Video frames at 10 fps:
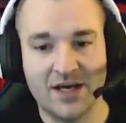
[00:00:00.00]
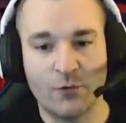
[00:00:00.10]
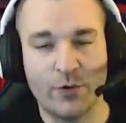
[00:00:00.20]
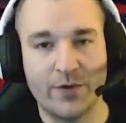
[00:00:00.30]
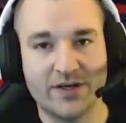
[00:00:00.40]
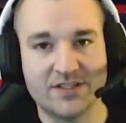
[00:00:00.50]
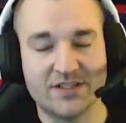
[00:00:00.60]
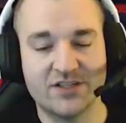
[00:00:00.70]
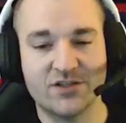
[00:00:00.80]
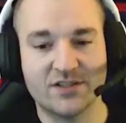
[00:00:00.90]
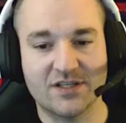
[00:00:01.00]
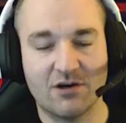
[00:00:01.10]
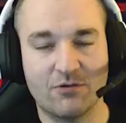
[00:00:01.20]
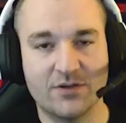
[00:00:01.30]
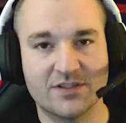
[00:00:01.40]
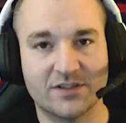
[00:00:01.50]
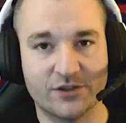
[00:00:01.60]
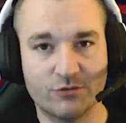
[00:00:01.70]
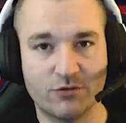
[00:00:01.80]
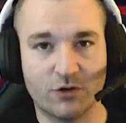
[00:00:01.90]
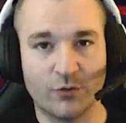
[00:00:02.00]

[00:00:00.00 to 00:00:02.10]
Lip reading: we wanted to see just how it was to duo.